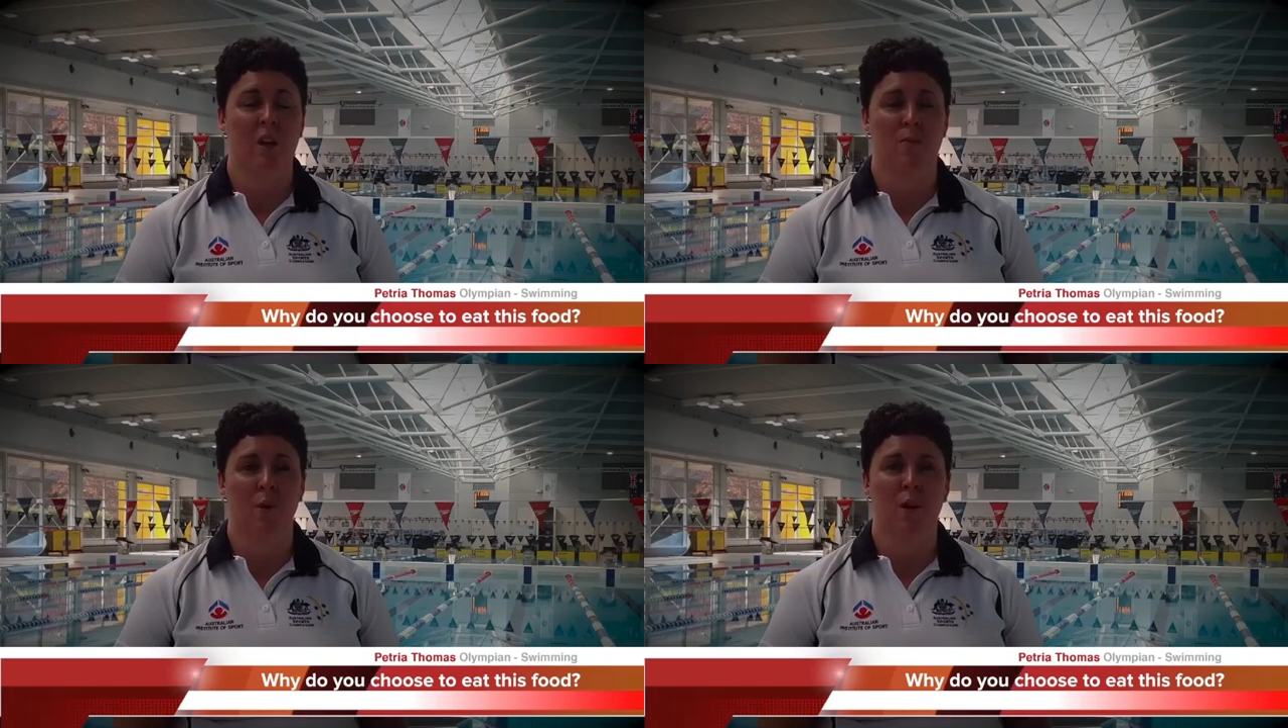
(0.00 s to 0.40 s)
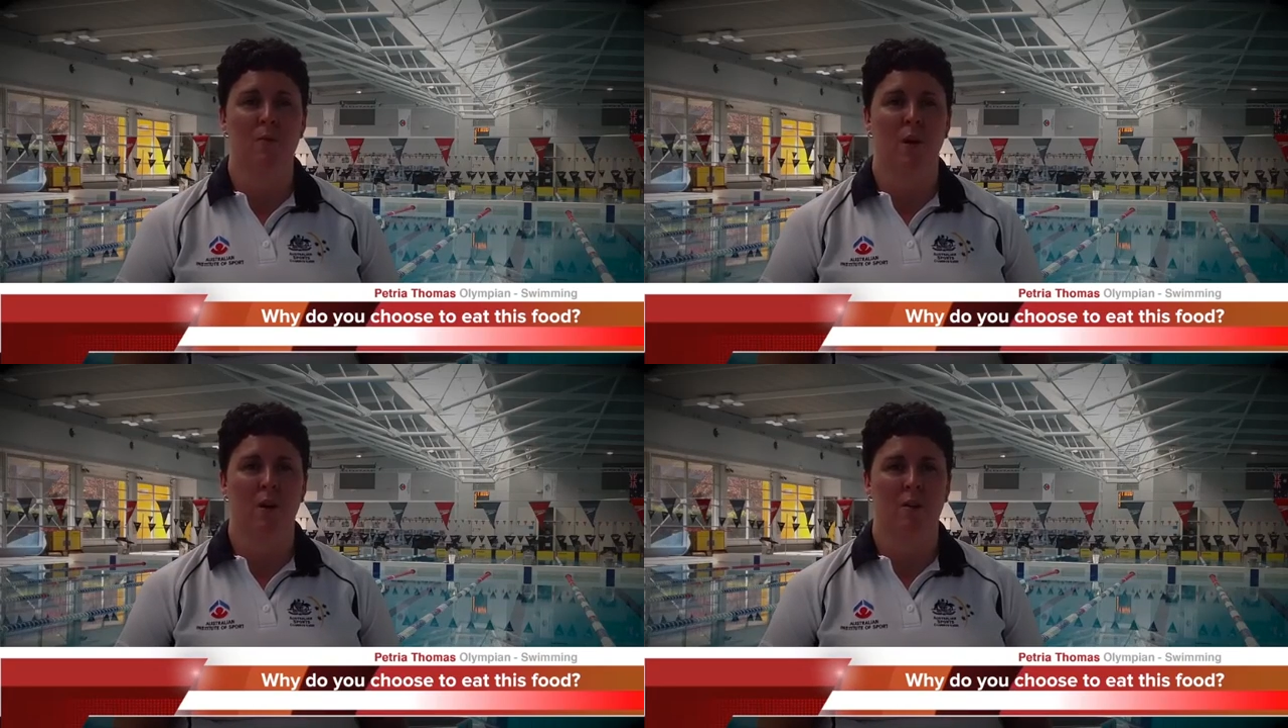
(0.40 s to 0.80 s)
your
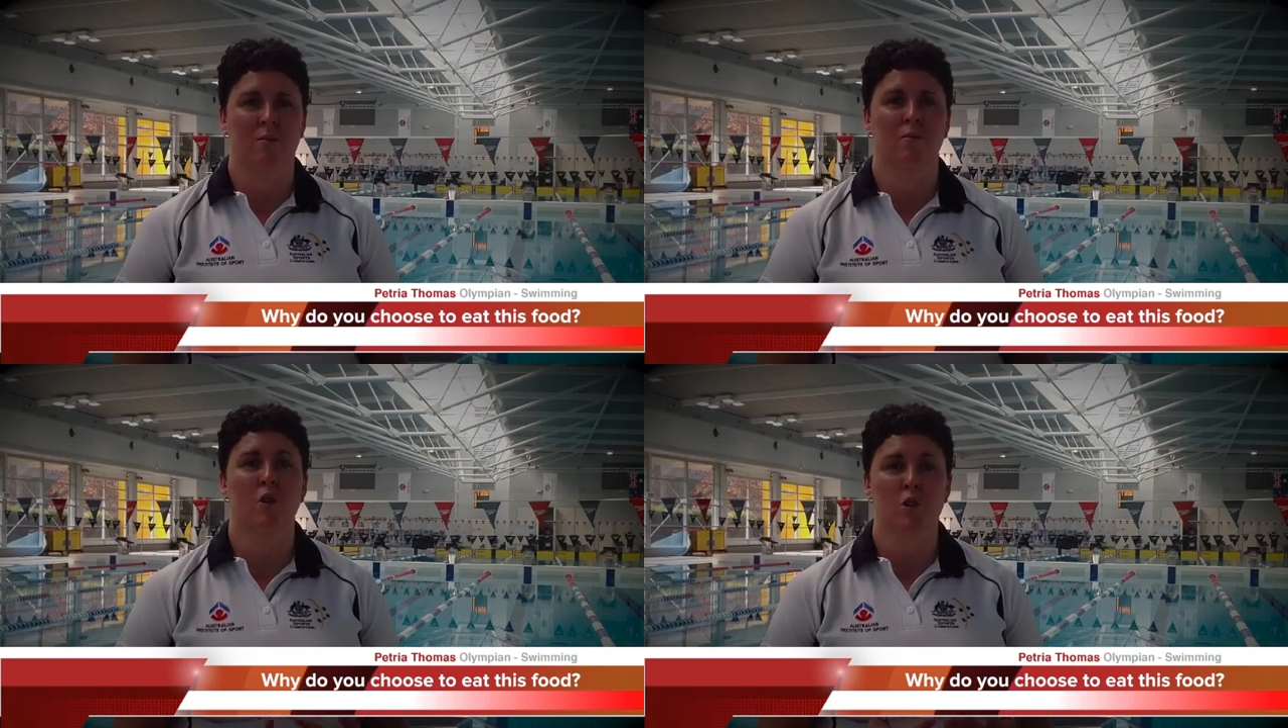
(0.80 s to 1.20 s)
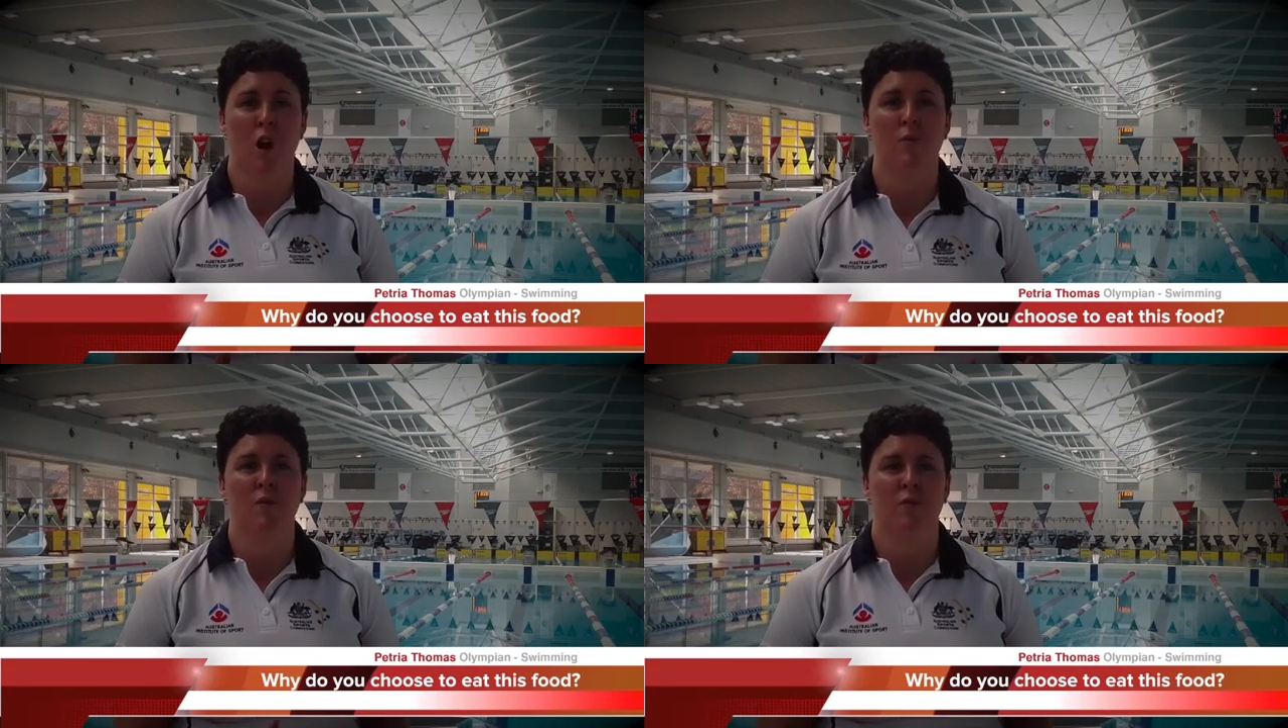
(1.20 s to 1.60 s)
body, but
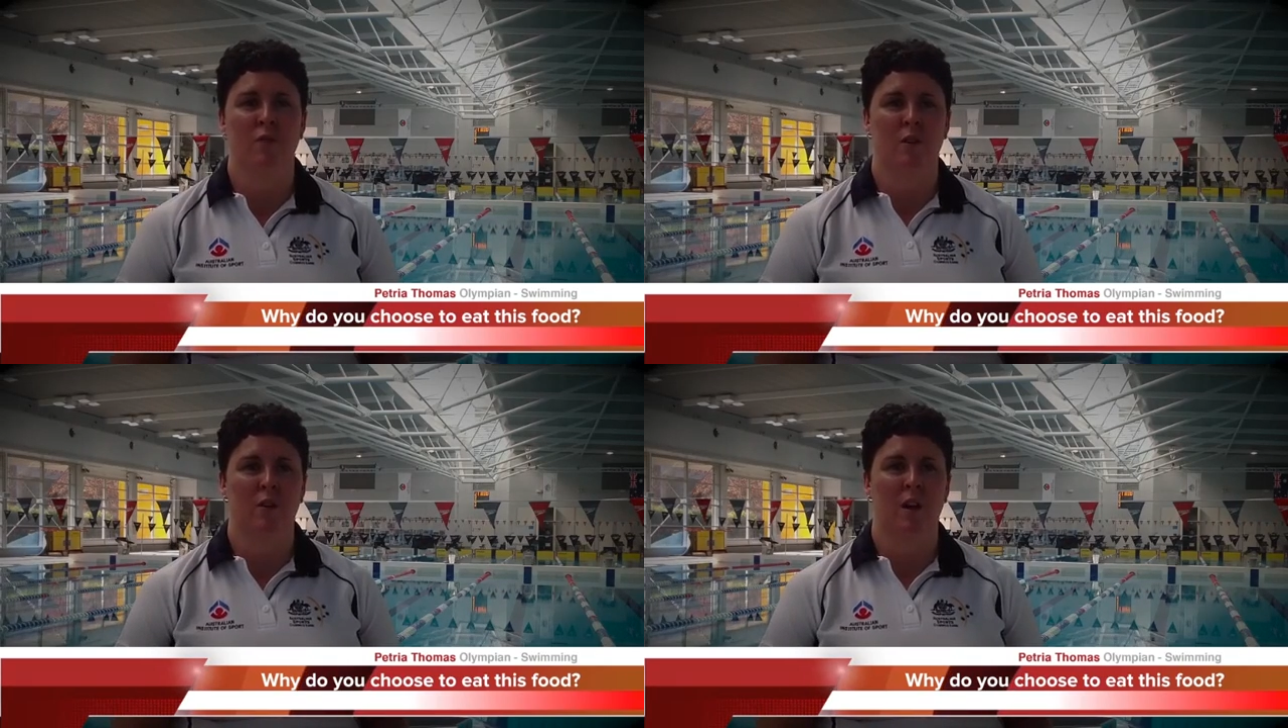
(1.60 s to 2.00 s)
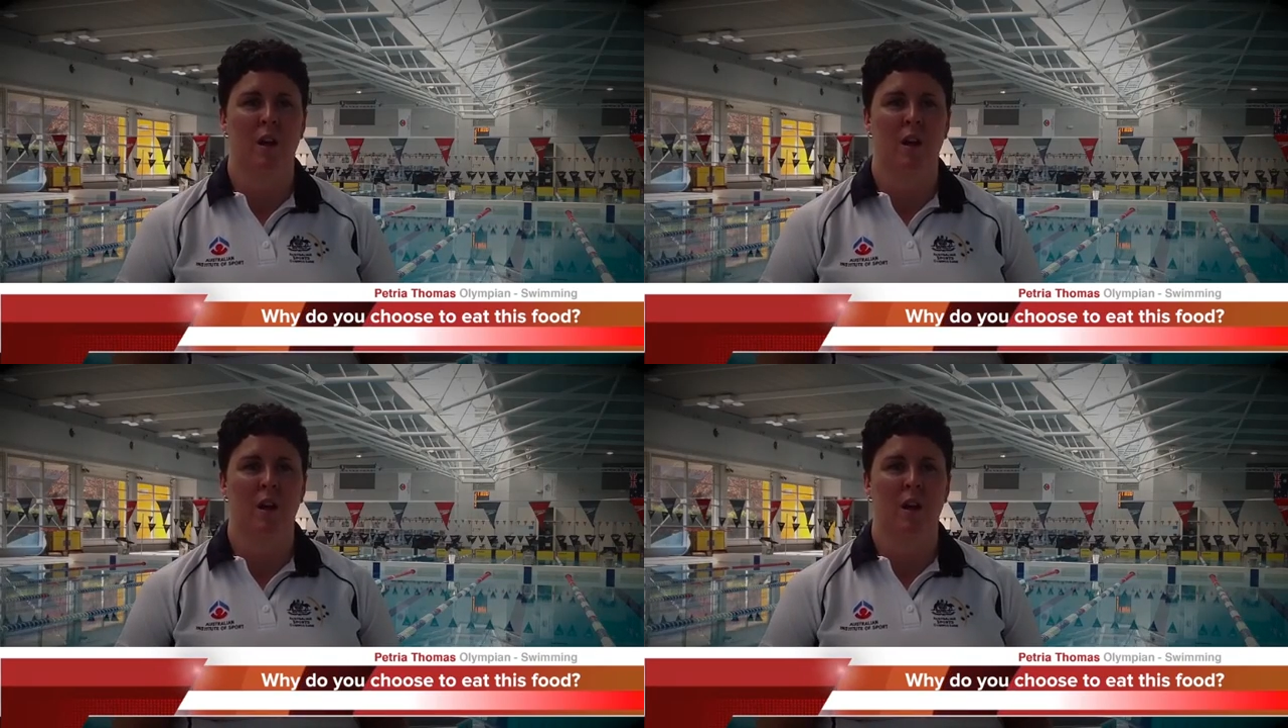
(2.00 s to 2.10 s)
what types of food.